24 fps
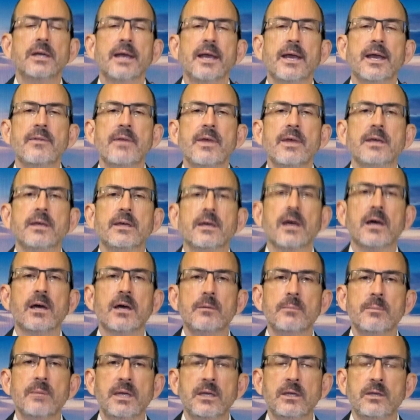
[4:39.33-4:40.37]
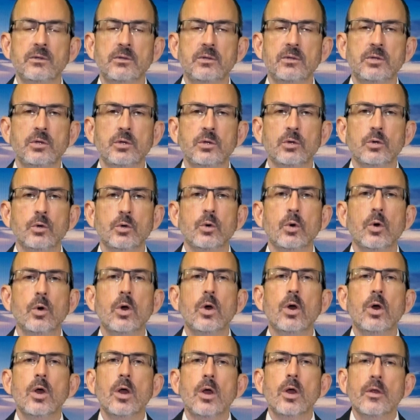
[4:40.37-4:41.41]
and they come into
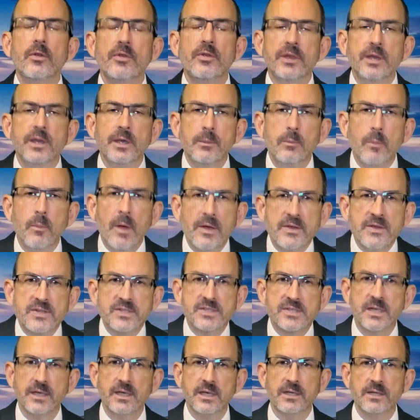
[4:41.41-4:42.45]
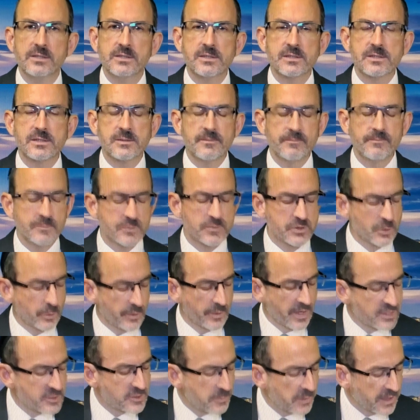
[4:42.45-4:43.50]
the cities. So
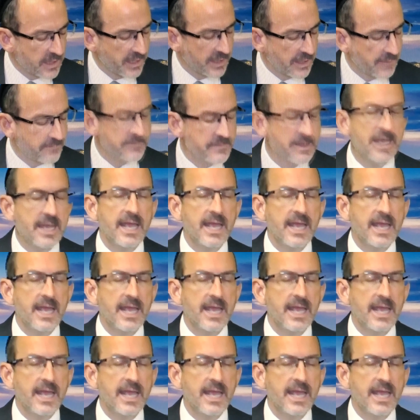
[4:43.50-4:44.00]
let's begin.